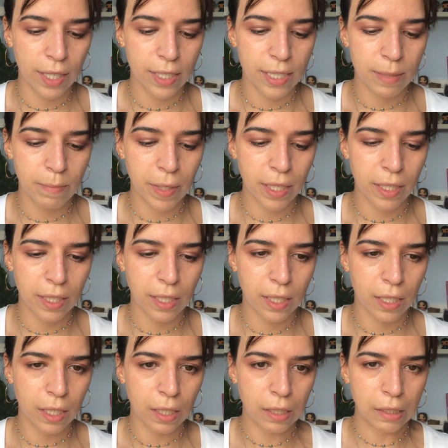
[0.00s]
It's
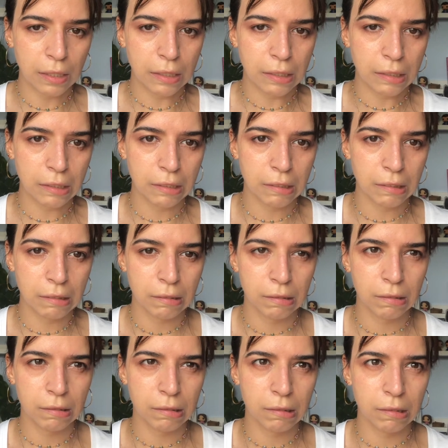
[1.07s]
been
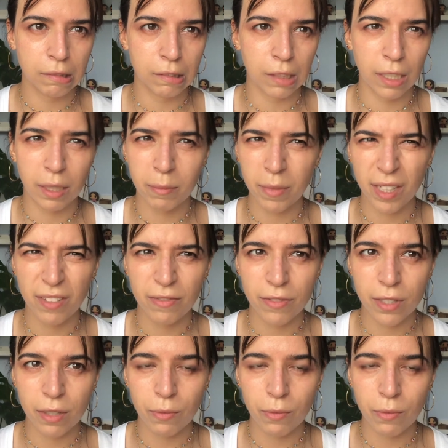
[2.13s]
10 months,